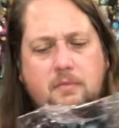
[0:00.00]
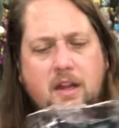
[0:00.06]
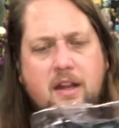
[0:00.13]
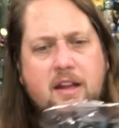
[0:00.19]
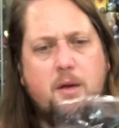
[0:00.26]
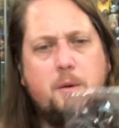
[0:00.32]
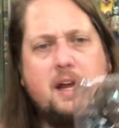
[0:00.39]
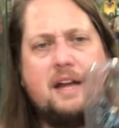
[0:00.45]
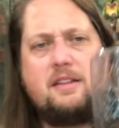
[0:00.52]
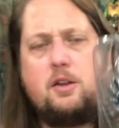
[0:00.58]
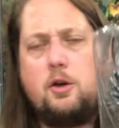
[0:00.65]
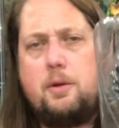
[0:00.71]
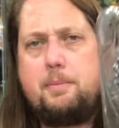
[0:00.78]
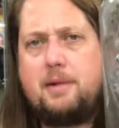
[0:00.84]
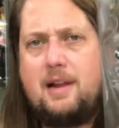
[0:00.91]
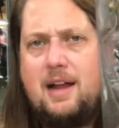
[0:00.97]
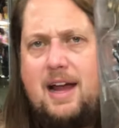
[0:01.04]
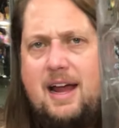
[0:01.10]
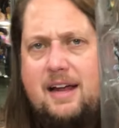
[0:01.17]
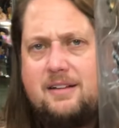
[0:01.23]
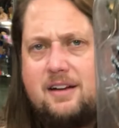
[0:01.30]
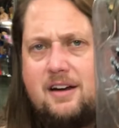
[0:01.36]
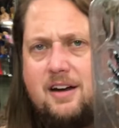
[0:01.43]
And then we got the old
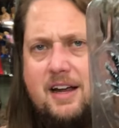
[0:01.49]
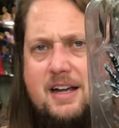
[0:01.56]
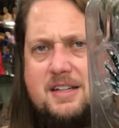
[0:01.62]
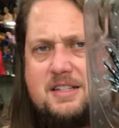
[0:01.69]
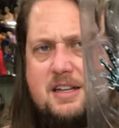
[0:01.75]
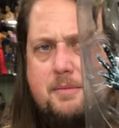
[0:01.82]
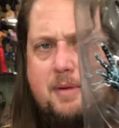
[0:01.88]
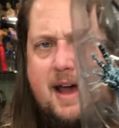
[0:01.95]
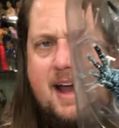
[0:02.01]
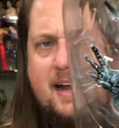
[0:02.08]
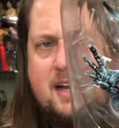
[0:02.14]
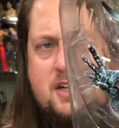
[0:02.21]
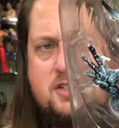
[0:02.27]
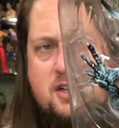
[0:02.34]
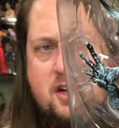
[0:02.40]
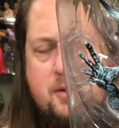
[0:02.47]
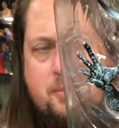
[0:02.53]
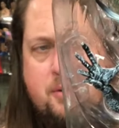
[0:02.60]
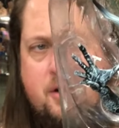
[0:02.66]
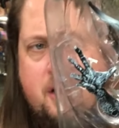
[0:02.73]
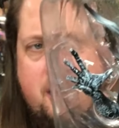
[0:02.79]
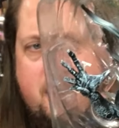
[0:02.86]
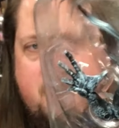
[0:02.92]
Plague. There he is in the package, looking
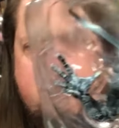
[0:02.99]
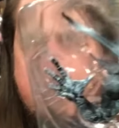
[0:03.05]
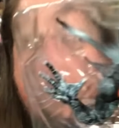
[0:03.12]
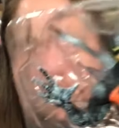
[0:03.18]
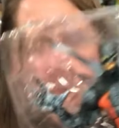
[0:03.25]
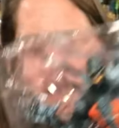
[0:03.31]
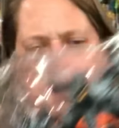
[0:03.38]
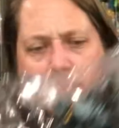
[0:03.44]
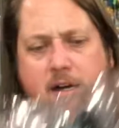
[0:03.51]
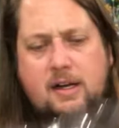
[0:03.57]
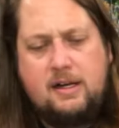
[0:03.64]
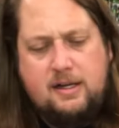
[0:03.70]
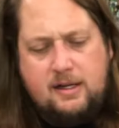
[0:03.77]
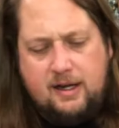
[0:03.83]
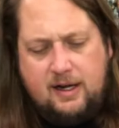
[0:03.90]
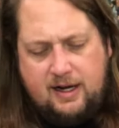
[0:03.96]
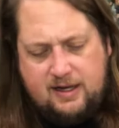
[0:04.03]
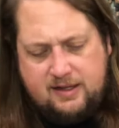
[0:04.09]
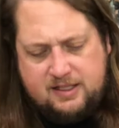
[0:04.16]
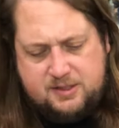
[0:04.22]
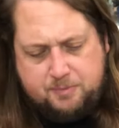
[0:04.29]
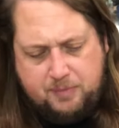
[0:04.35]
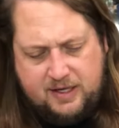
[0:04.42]
pretty good there. Uh,
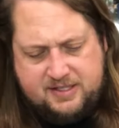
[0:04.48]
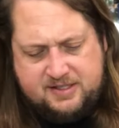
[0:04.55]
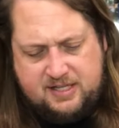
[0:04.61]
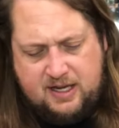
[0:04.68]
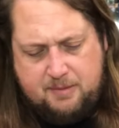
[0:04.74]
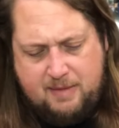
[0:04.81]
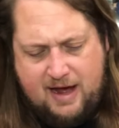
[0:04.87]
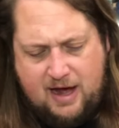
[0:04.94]
let's bust him